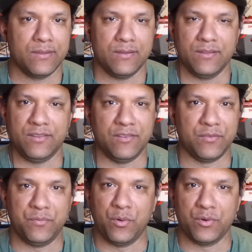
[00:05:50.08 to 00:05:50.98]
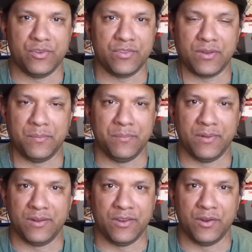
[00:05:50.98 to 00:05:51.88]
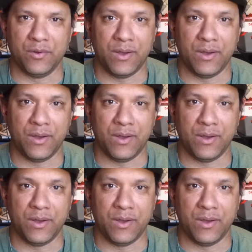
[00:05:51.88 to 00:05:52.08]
season 4 is just going to,